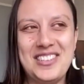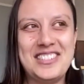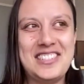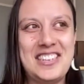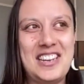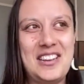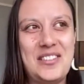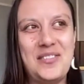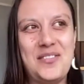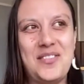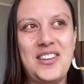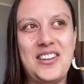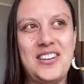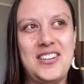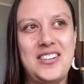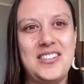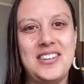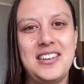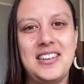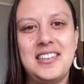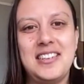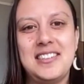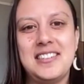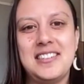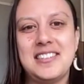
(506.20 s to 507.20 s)
which I
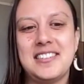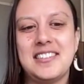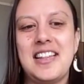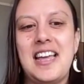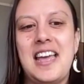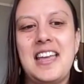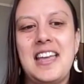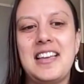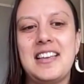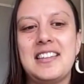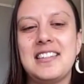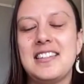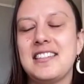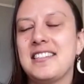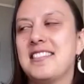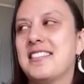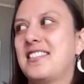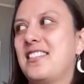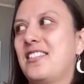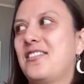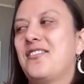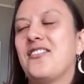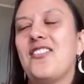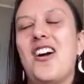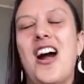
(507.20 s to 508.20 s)
feel is like
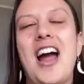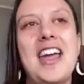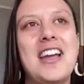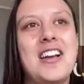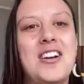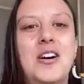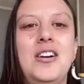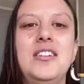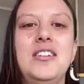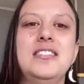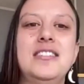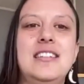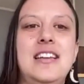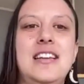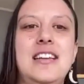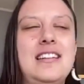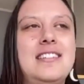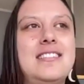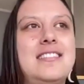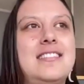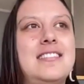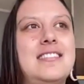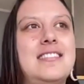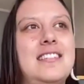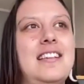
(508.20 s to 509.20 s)
the right
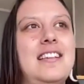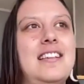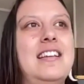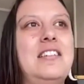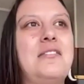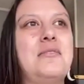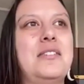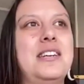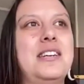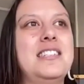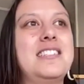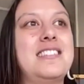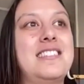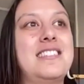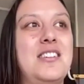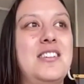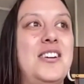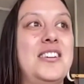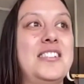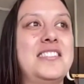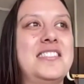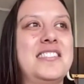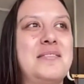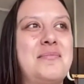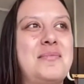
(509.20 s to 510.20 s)
context in which to
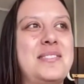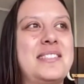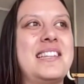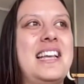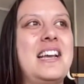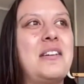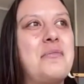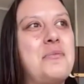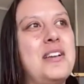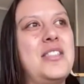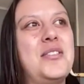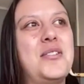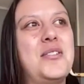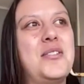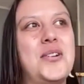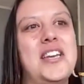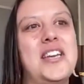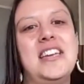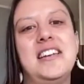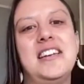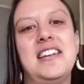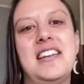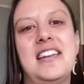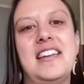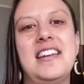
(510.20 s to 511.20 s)
gossip, like when you're
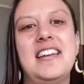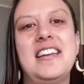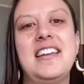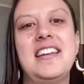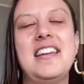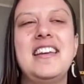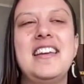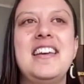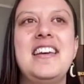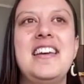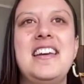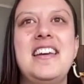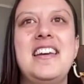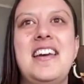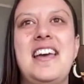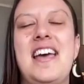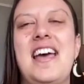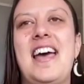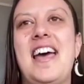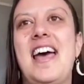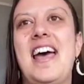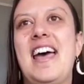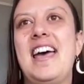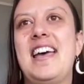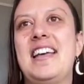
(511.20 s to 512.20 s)
eating.
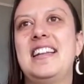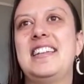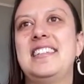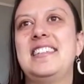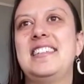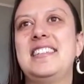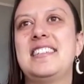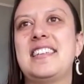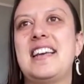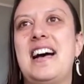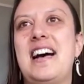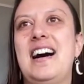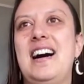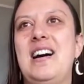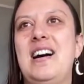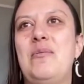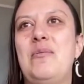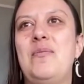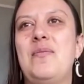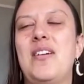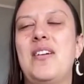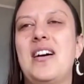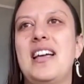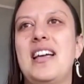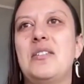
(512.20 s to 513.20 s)
And
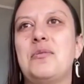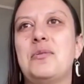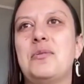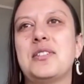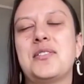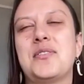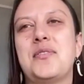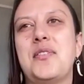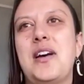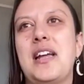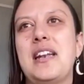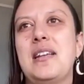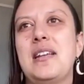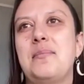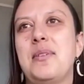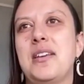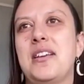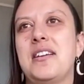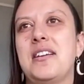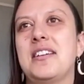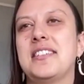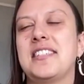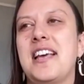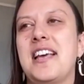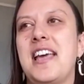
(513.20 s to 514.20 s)
um, it was funny
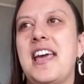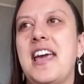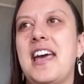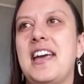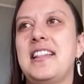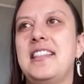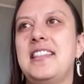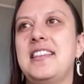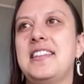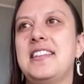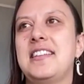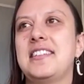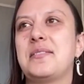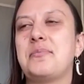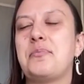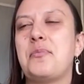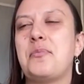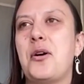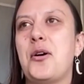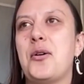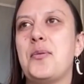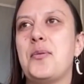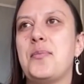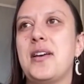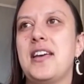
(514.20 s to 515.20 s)
because I had this
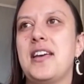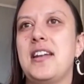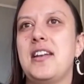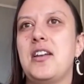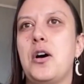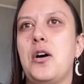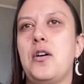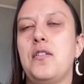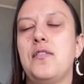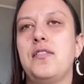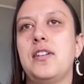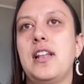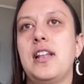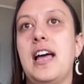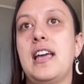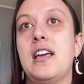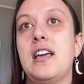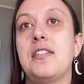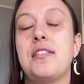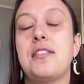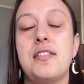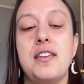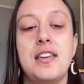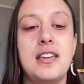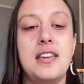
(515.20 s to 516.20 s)
moment of
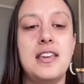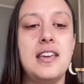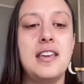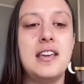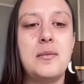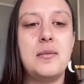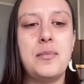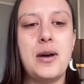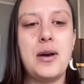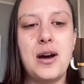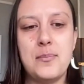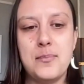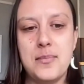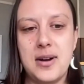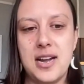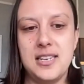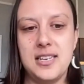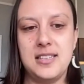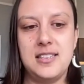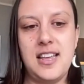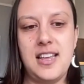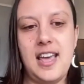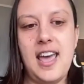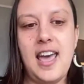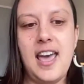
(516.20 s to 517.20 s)
like thinking about my
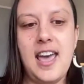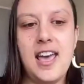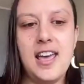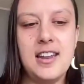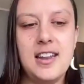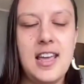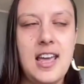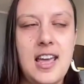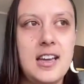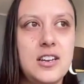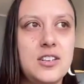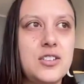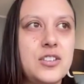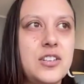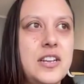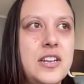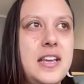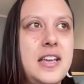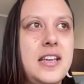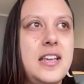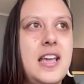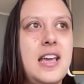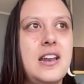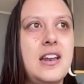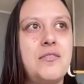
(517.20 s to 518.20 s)
dad
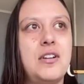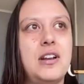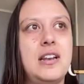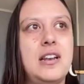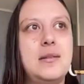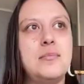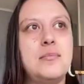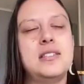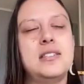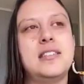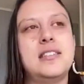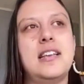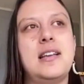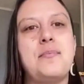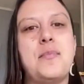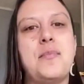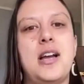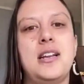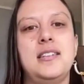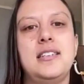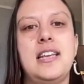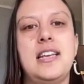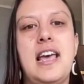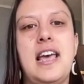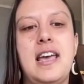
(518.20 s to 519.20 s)
actually and really missing
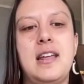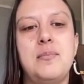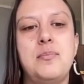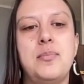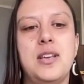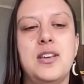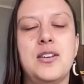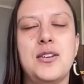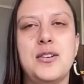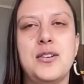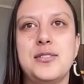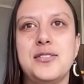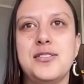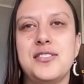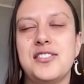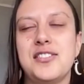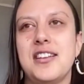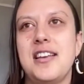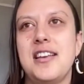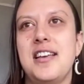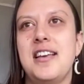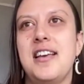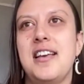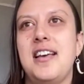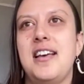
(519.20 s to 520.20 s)
my dad because